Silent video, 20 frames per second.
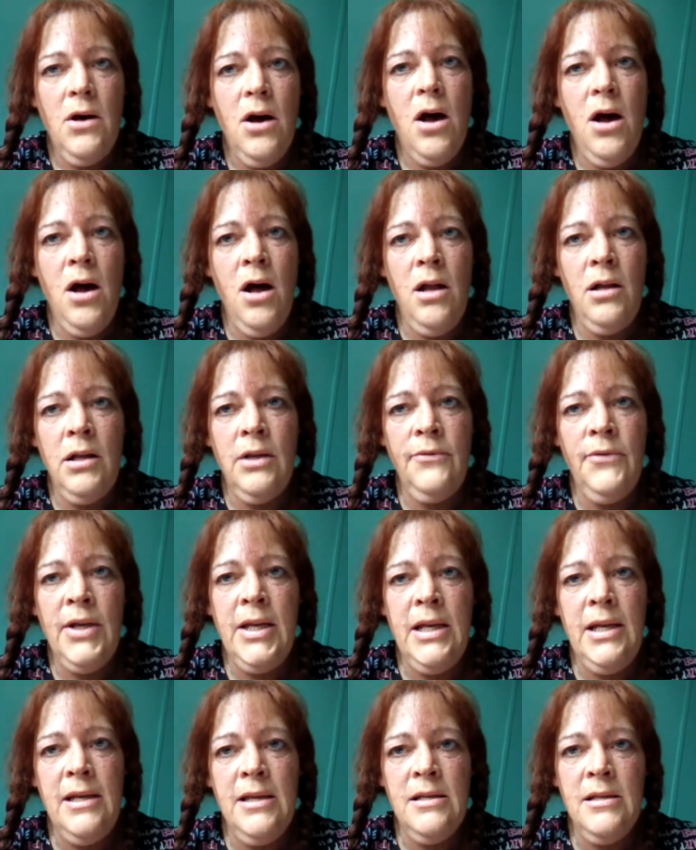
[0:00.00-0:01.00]
All of
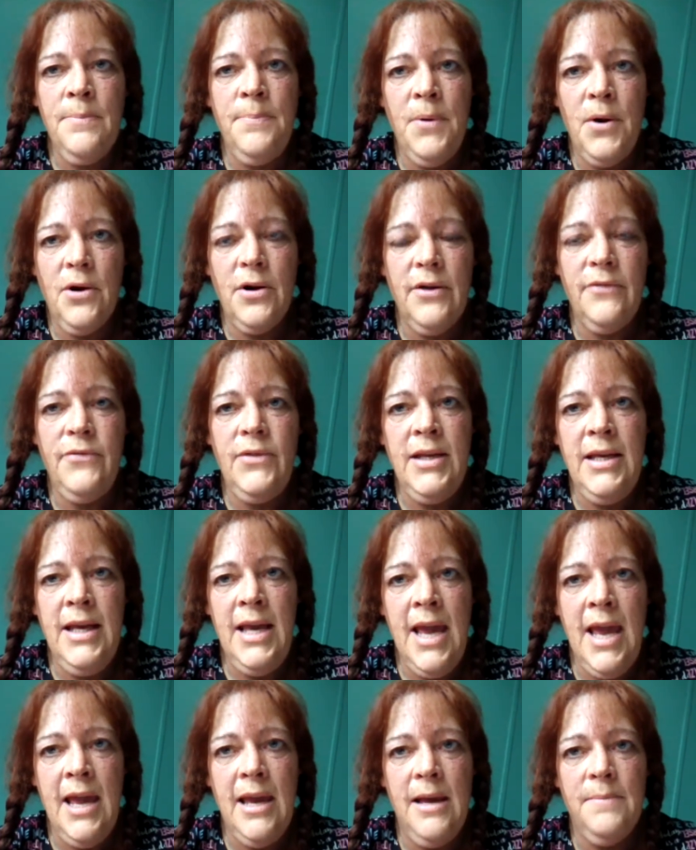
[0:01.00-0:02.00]
it is a part of the
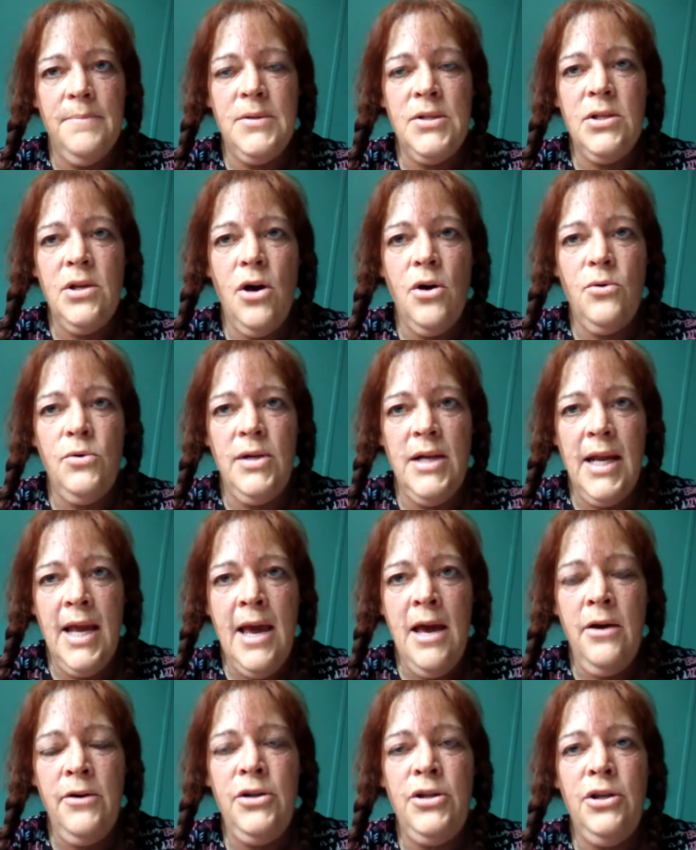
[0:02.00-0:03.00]
game. So
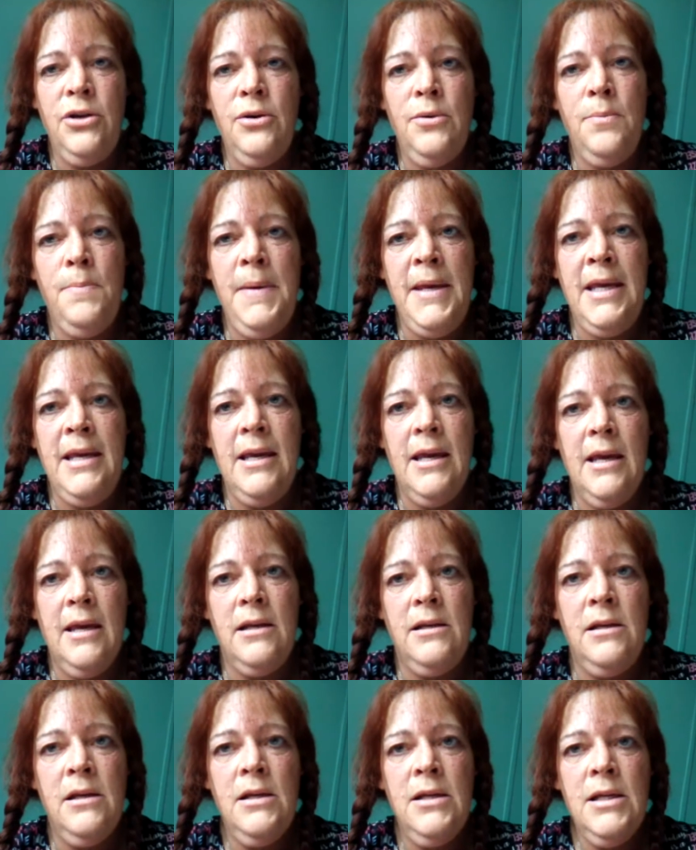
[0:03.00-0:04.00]
now you
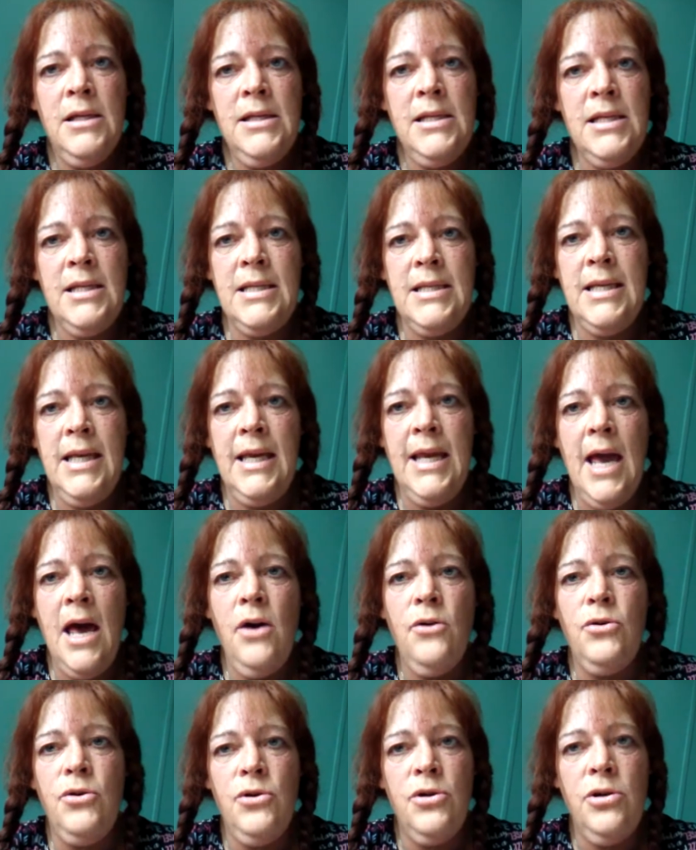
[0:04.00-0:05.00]
begin to see
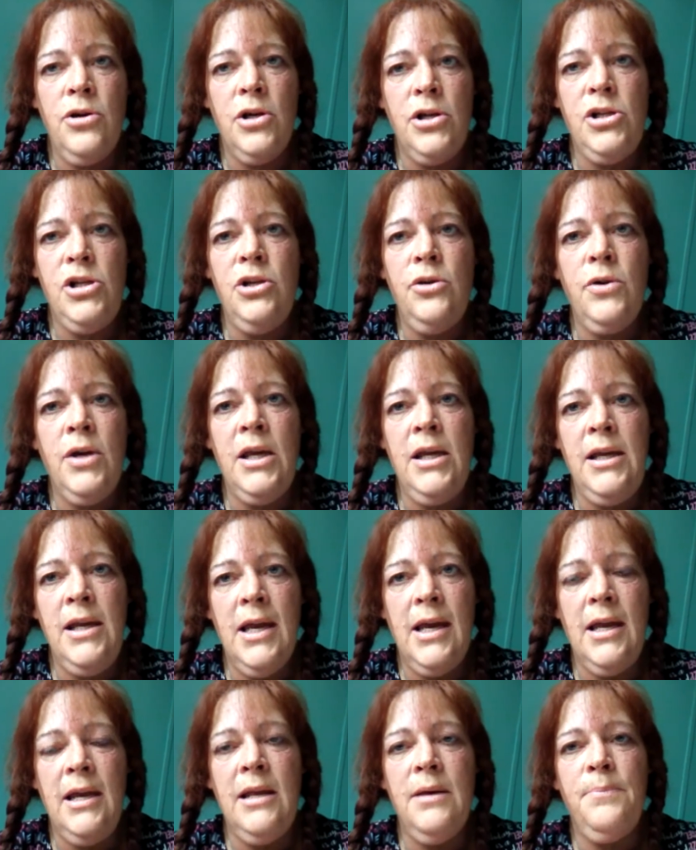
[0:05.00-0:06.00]
how good you can
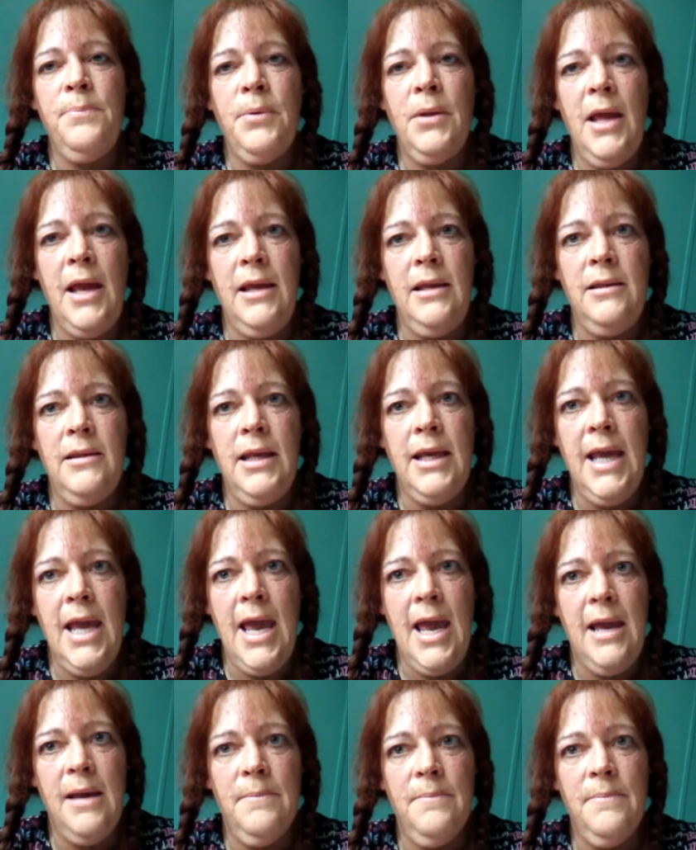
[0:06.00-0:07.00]
get at playing the
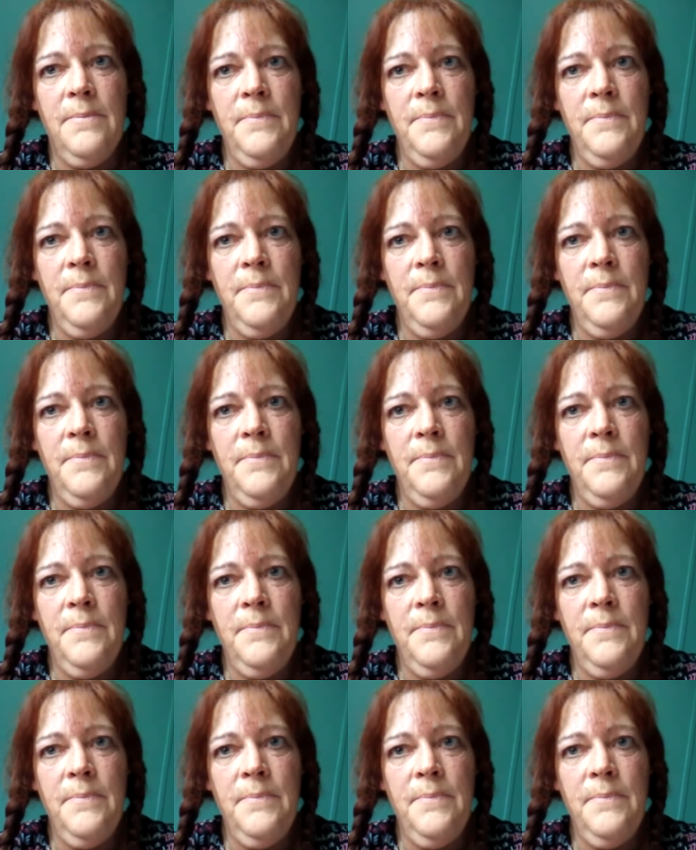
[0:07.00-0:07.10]
game.